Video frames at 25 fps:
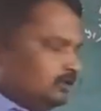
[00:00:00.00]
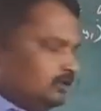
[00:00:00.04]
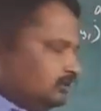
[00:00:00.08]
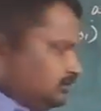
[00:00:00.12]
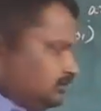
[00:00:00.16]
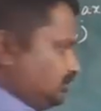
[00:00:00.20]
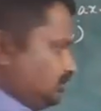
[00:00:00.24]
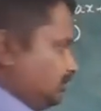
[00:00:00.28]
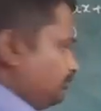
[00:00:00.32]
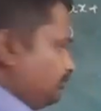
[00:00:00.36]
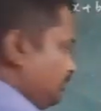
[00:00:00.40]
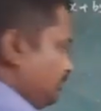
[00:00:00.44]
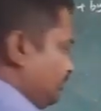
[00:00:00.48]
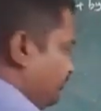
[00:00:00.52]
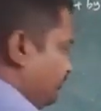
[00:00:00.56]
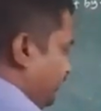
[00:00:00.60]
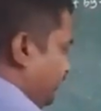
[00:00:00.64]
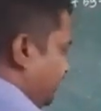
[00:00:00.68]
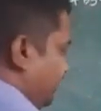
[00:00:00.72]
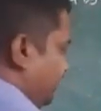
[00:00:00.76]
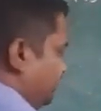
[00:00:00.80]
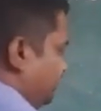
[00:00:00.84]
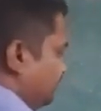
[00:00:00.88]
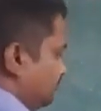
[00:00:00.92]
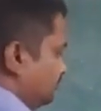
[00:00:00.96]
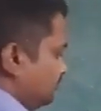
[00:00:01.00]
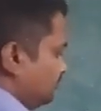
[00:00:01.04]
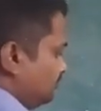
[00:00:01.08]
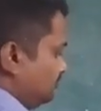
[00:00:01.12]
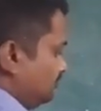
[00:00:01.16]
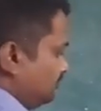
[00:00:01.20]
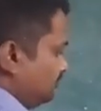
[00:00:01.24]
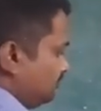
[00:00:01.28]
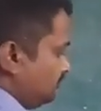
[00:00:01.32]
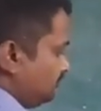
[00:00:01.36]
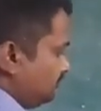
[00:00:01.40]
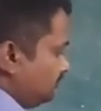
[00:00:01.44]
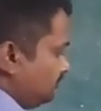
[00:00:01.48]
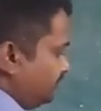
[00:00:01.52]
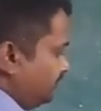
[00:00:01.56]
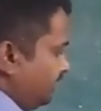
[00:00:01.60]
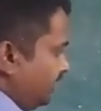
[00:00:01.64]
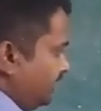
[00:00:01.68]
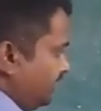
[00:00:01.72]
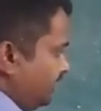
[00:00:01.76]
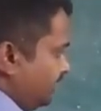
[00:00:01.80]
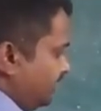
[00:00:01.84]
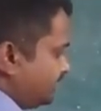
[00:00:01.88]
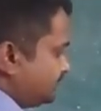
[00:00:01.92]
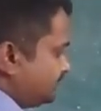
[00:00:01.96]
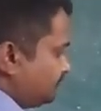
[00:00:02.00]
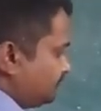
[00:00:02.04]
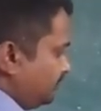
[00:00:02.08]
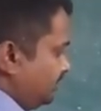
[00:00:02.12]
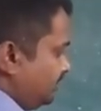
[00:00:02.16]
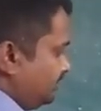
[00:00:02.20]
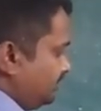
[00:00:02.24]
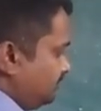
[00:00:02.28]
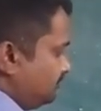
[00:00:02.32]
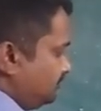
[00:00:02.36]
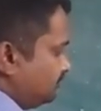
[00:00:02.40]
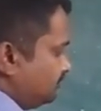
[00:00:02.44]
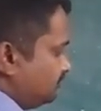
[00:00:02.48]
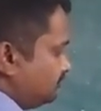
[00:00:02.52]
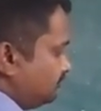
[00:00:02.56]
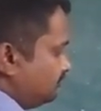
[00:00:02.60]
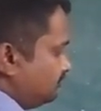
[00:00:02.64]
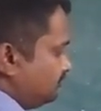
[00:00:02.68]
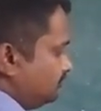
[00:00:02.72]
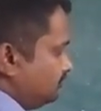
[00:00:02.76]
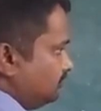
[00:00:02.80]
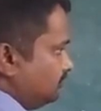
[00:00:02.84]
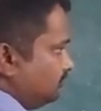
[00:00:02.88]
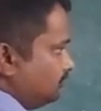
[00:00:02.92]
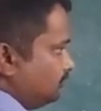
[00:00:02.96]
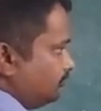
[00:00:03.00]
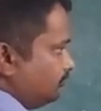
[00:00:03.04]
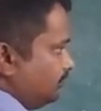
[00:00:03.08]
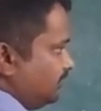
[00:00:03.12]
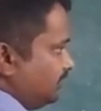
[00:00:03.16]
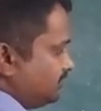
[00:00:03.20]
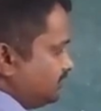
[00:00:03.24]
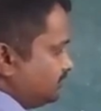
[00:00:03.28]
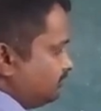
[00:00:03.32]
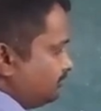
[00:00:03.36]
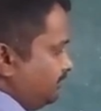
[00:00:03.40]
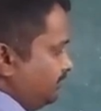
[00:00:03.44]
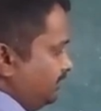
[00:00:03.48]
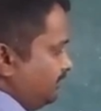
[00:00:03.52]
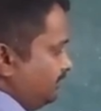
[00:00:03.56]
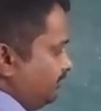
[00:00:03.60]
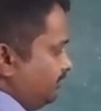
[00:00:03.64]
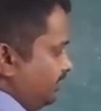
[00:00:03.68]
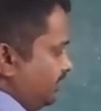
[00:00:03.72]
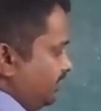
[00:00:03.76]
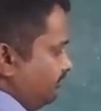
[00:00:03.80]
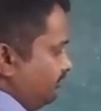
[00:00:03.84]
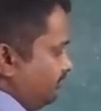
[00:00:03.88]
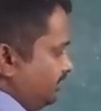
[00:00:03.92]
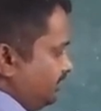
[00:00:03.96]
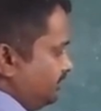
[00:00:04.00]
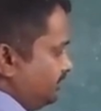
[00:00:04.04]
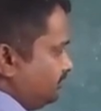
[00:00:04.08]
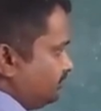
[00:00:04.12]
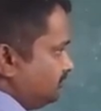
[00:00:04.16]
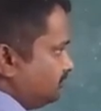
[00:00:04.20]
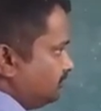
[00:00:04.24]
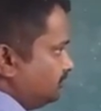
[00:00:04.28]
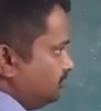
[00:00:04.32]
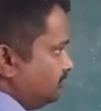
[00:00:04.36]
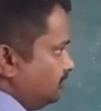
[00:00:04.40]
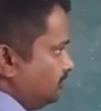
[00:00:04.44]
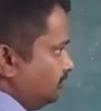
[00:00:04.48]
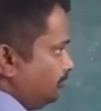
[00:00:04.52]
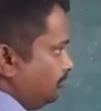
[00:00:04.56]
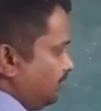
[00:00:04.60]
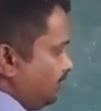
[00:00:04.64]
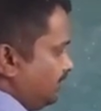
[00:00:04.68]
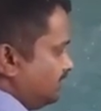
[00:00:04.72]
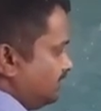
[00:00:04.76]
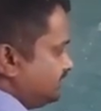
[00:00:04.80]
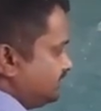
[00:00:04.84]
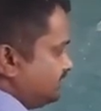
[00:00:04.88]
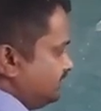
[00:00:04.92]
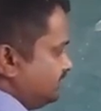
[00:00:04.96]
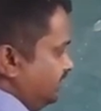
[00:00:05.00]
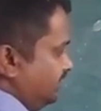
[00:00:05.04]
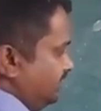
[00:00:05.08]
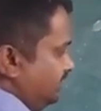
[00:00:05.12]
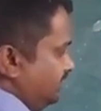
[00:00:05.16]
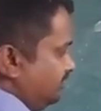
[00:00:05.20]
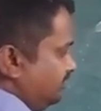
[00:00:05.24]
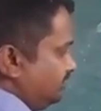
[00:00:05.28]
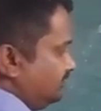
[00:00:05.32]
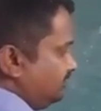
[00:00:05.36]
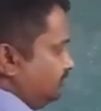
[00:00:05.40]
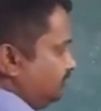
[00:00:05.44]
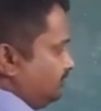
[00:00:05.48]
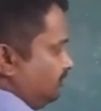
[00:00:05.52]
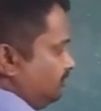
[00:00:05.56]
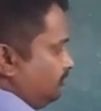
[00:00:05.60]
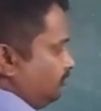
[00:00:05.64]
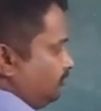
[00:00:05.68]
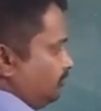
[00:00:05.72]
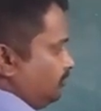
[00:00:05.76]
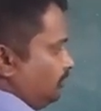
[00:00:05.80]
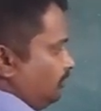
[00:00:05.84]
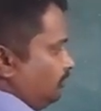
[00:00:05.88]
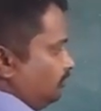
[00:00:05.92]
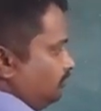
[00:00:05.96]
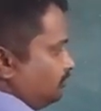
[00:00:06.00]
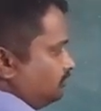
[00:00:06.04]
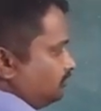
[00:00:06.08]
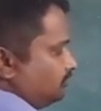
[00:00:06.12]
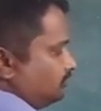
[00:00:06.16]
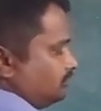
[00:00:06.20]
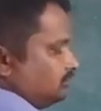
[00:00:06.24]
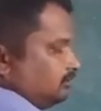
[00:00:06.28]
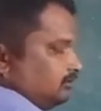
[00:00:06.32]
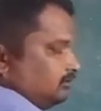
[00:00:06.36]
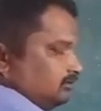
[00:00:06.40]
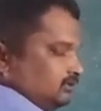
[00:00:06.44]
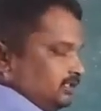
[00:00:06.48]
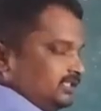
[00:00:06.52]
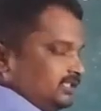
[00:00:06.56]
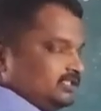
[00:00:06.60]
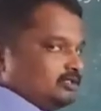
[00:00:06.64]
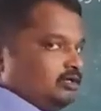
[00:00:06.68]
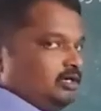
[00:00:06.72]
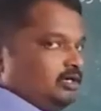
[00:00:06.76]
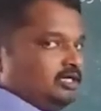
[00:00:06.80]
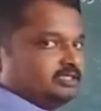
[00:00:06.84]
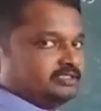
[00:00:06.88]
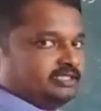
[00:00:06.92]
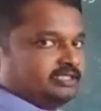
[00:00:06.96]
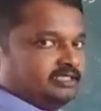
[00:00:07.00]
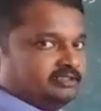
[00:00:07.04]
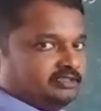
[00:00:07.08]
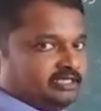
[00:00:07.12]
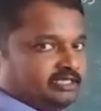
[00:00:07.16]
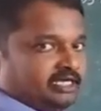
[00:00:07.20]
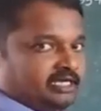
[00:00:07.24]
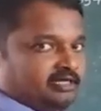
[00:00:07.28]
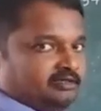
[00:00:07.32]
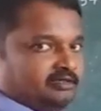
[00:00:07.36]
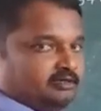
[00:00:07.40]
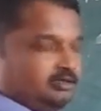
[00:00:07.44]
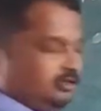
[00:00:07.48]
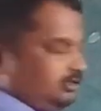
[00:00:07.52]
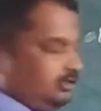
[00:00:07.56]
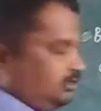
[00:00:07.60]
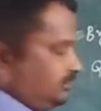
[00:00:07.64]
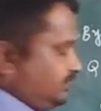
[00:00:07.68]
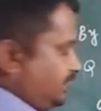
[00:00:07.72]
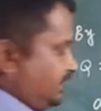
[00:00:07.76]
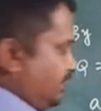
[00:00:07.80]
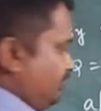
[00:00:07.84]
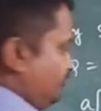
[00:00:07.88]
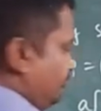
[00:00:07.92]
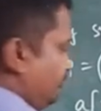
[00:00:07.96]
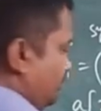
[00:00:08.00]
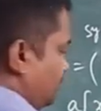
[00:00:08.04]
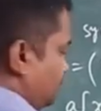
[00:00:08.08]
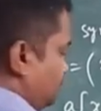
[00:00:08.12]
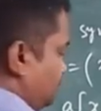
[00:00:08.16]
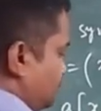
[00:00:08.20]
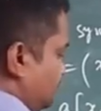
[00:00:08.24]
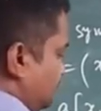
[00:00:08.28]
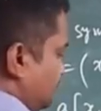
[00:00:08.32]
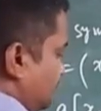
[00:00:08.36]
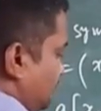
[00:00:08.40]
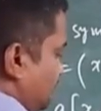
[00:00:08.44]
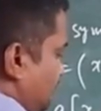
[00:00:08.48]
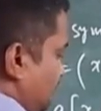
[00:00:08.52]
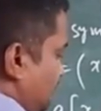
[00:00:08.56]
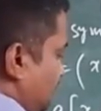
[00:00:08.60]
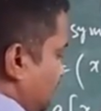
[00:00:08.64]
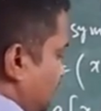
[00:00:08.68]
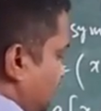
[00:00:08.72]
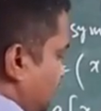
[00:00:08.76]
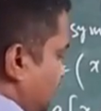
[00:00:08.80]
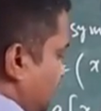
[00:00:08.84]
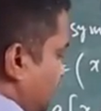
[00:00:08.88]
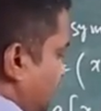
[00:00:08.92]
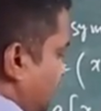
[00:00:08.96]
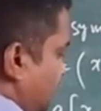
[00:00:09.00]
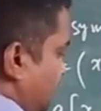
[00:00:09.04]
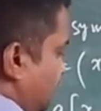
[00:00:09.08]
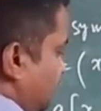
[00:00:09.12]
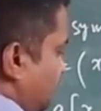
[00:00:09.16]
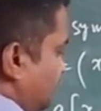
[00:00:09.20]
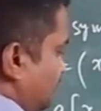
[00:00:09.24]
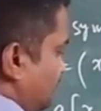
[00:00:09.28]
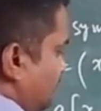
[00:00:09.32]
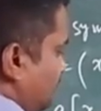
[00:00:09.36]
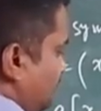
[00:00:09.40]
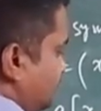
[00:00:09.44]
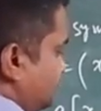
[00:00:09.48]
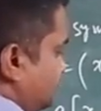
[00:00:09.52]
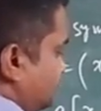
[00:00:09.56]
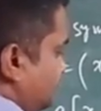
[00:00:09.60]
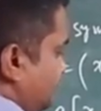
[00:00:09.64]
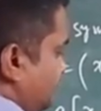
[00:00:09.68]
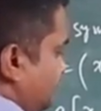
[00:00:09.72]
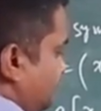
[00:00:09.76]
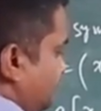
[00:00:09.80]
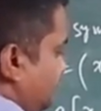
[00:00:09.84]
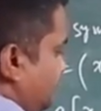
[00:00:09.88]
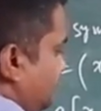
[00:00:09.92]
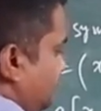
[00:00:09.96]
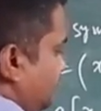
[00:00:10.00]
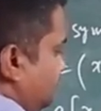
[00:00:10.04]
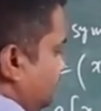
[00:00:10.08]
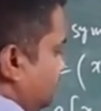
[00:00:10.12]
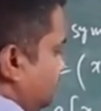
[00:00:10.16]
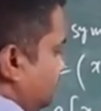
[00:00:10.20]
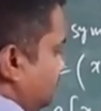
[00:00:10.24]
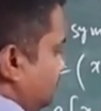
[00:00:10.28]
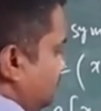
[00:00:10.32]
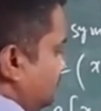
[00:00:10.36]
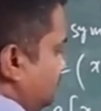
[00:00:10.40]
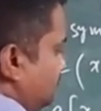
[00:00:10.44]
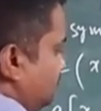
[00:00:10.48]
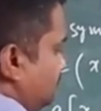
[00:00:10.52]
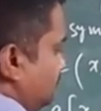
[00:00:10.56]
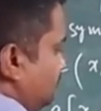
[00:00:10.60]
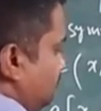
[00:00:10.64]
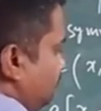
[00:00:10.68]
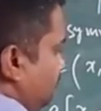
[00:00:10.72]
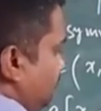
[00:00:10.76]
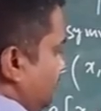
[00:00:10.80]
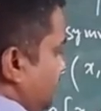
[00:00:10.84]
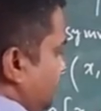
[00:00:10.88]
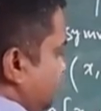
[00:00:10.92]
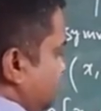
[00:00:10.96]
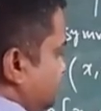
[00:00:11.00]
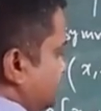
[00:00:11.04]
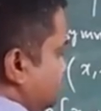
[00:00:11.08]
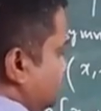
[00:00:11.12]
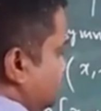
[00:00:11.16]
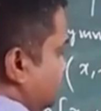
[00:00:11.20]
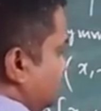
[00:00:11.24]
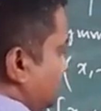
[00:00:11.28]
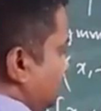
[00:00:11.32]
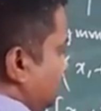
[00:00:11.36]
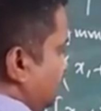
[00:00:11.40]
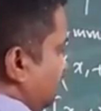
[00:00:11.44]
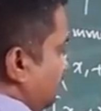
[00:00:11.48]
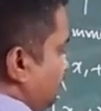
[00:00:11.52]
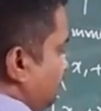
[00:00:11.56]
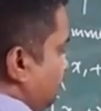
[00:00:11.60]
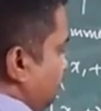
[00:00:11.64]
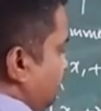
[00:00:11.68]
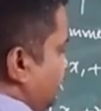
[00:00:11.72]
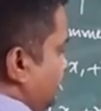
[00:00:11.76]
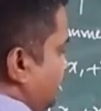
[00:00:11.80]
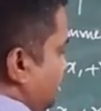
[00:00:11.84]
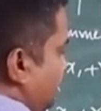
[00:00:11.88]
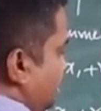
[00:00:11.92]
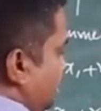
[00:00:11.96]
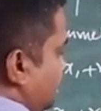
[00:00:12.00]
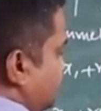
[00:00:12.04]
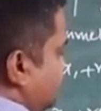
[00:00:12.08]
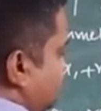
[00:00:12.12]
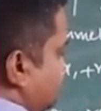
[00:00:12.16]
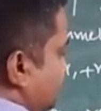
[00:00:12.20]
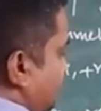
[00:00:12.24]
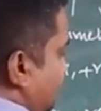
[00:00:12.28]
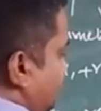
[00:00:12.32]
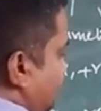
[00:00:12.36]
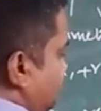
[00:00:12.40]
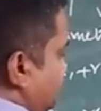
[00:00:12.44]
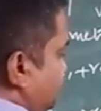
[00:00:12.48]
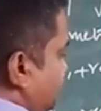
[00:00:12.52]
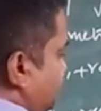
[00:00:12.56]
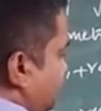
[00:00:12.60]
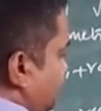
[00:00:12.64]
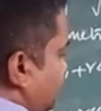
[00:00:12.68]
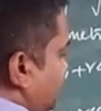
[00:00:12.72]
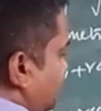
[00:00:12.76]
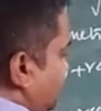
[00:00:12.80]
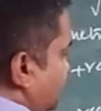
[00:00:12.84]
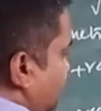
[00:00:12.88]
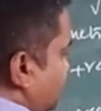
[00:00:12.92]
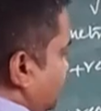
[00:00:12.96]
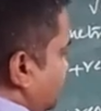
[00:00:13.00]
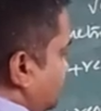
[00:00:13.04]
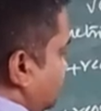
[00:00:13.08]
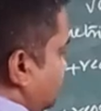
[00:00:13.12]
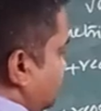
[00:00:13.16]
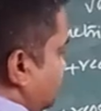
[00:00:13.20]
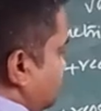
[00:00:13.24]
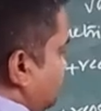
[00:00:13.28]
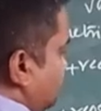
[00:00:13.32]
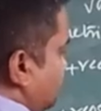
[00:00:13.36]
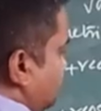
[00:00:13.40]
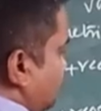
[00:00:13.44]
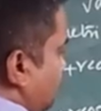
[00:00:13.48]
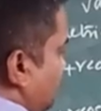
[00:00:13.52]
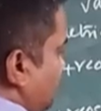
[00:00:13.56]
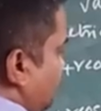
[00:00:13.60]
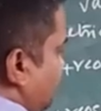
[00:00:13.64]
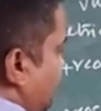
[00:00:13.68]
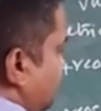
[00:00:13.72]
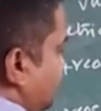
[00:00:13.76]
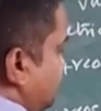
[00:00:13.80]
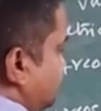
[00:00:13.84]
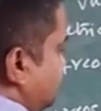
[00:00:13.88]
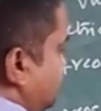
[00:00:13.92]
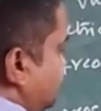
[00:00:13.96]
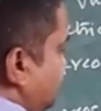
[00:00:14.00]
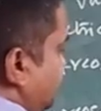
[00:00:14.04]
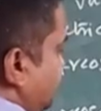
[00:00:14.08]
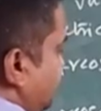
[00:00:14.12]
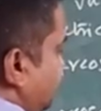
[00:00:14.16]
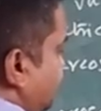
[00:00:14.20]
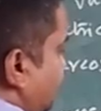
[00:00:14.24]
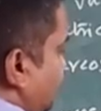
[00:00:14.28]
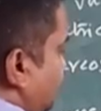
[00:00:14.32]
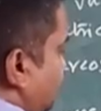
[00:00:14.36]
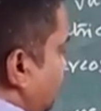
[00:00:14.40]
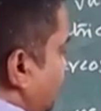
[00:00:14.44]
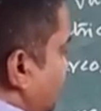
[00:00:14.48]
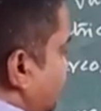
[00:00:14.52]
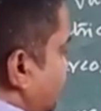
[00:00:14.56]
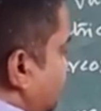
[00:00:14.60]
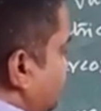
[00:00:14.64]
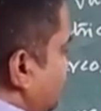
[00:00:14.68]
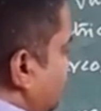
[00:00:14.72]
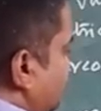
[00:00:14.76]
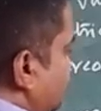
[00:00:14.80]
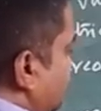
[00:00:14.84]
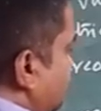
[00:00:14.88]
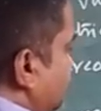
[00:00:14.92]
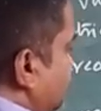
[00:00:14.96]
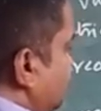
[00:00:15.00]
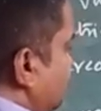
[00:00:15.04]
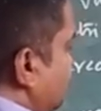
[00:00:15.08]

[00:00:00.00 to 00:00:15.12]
Simplify ax1 plus by1 plus c. Now this cos and tan sin forms. Ar cos theta plus Br sin theta plus c equals to